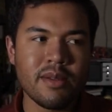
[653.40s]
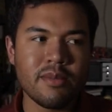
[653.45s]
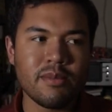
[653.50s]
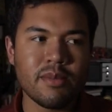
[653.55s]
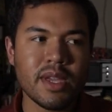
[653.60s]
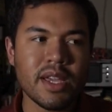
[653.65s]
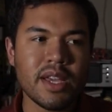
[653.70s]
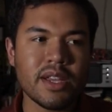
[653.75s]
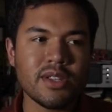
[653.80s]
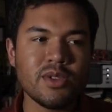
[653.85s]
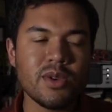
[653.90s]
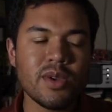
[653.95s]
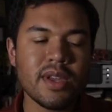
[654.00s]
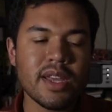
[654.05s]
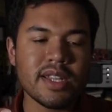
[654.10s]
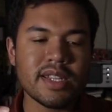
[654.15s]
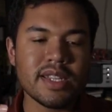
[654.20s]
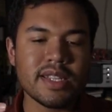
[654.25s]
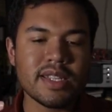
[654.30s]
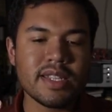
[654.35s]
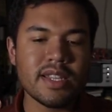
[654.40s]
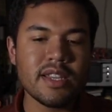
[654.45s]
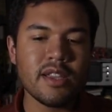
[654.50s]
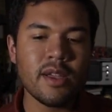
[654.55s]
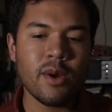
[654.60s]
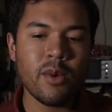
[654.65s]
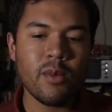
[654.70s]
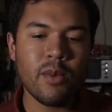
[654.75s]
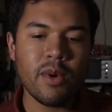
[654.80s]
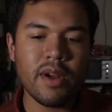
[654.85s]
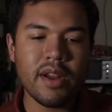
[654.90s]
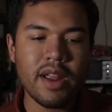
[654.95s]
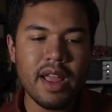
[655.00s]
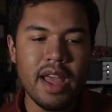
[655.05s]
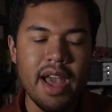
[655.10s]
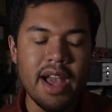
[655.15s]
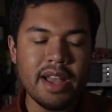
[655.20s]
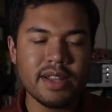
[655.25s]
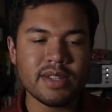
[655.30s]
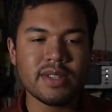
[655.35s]
because you get to see your work
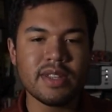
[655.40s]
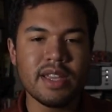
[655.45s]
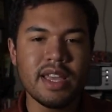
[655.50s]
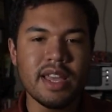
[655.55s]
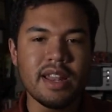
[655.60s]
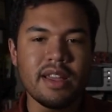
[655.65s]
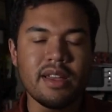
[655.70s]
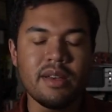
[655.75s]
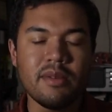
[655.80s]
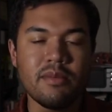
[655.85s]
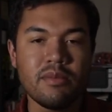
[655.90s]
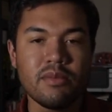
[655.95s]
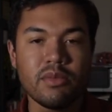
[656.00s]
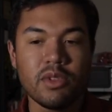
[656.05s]
actually in a